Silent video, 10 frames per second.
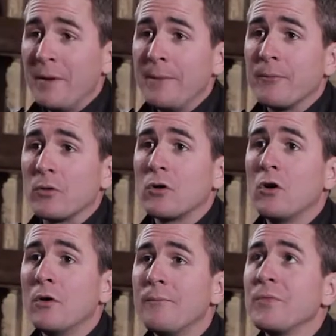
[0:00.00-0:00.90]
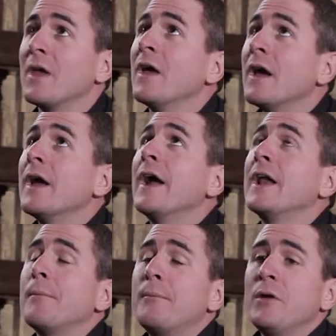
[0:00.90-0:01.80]
people come
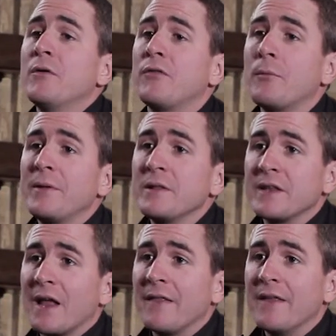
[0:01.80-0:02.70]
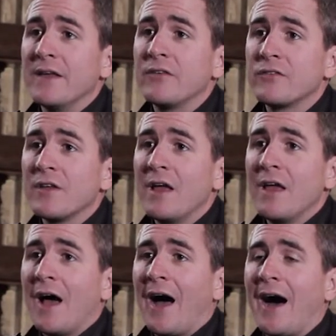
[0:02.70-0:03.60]
in a beautiful building like this
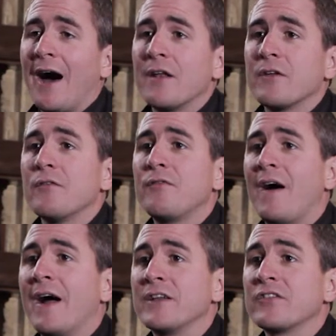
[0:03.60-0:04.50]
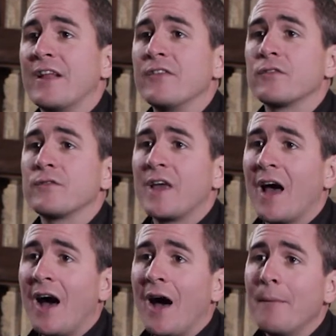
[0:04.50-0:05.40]
and find a sense of
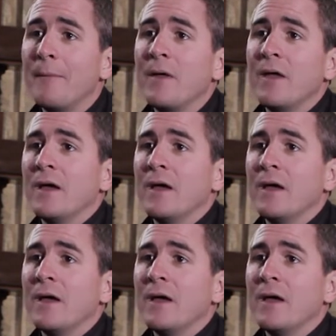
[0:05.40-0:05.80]
calm